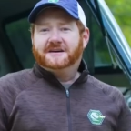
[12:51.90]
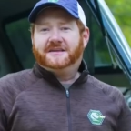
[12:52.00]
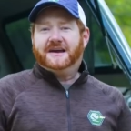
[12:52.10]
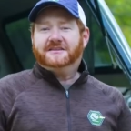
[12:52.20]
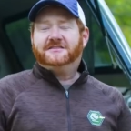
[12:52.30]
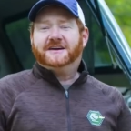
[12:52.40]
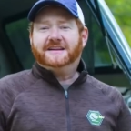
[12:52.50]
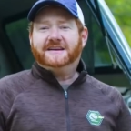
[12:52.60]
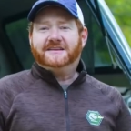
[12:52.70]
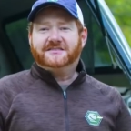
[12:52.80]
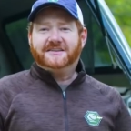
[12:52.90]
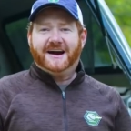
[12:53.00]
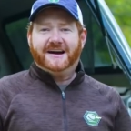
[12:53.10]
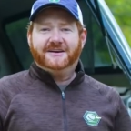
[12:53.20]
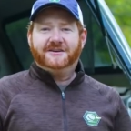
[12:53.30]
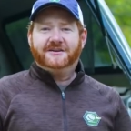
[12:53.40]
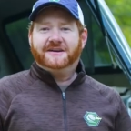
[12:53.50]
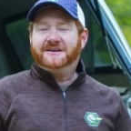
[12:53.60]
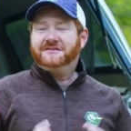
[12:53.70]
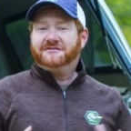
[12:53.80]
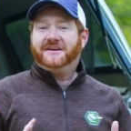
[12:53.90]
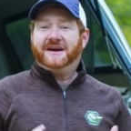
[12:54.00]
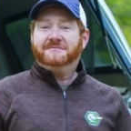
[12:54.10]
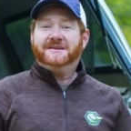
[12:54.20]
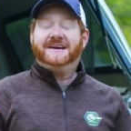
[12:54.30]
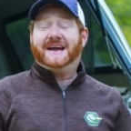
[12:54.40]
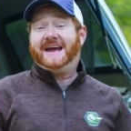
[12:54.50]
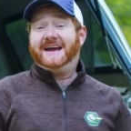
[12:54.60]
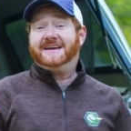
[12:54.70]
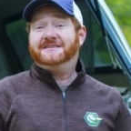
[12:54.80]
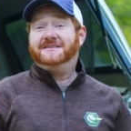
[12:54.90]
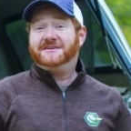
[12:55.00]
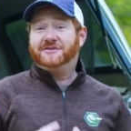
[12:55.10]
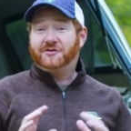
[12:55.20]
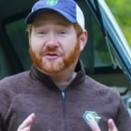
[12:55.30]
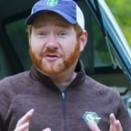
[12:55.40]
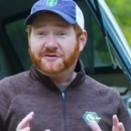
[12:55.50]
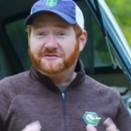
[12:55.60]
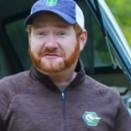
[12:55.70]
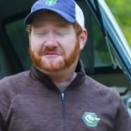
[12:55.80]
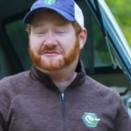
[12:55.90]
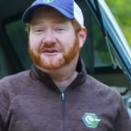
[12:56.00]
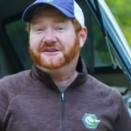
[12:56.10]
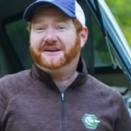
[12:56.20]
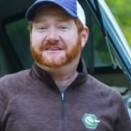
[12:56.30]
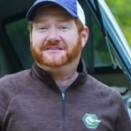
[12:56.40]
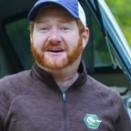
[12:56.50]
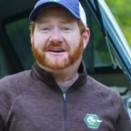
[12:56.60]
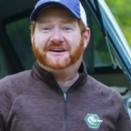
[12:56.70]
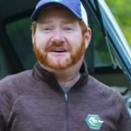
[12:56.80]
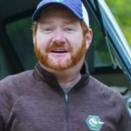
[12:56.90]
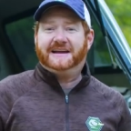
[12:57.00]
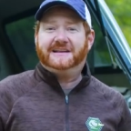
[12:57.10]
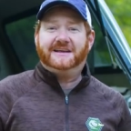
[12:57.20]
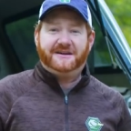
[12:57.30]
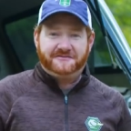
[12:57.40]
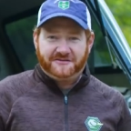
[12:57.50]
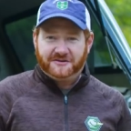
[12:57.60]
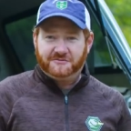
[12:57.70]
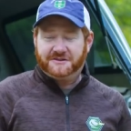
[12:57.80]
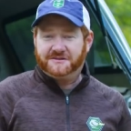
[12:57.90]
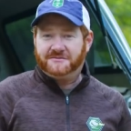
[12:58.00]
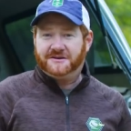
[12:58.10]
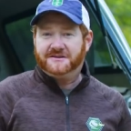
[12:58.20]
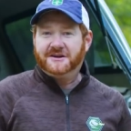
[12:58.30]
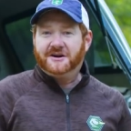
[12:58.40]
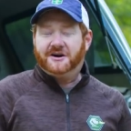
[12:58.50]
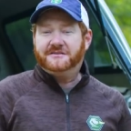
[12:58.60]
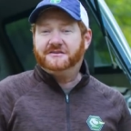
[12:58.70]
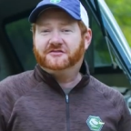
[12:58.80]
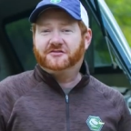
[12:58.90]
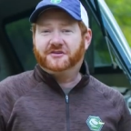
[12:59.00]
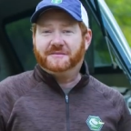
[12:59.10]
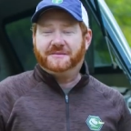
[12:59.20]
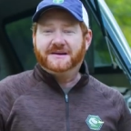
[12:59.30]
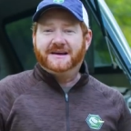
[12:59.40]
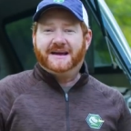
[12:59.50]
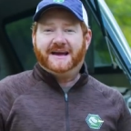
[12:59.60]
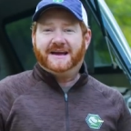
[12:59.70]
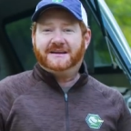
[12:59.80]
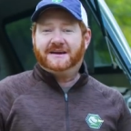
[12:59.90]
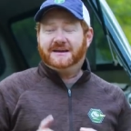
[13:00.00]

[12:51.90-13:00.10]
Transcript: Thanks to Elliott Snider, his family, and the crew from Freelance Duck Hunting. Had a lot of fun with them on this trip. And